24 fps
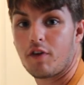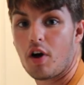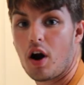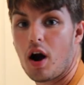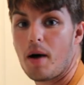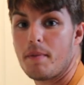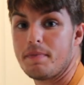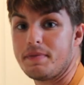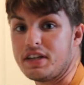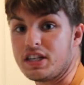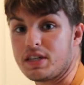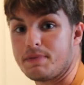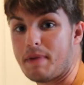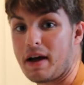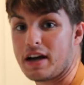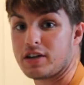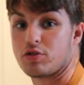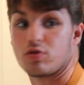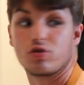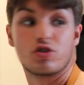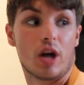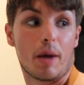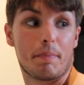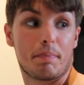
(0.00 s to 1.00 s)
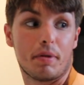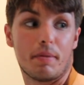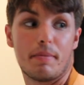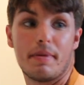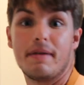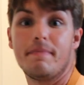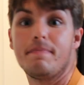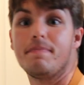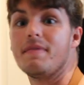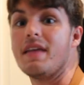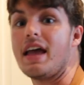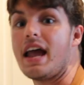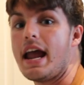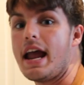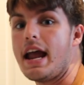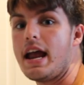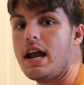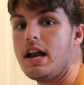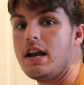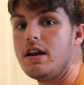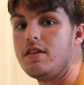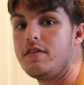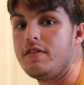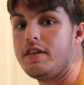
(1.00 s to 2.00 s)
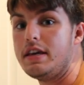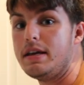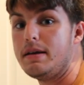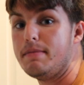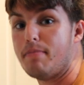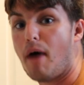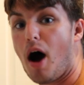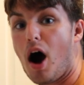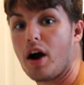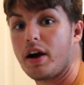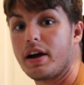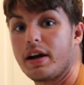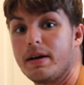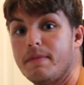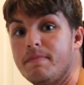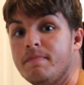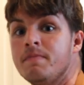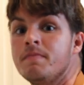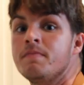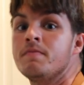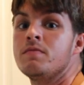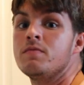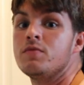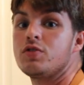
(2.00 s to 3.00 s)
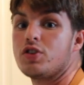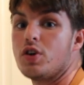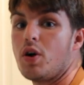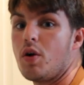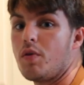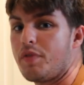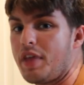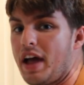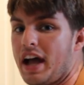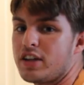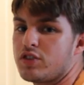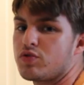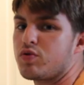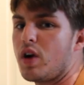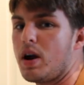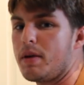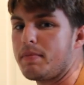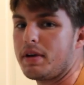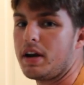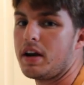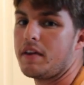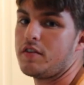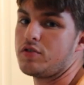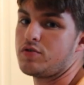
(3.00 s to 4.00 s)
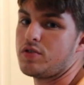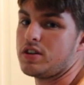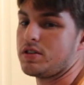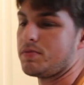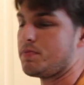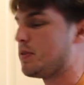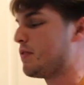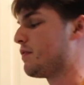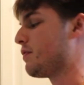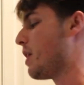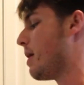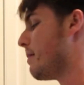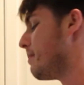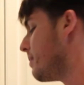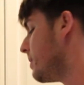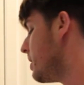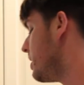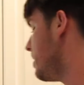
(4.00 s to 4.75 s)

from the special supplement in the manga, so that's where I'm getting this recipe from.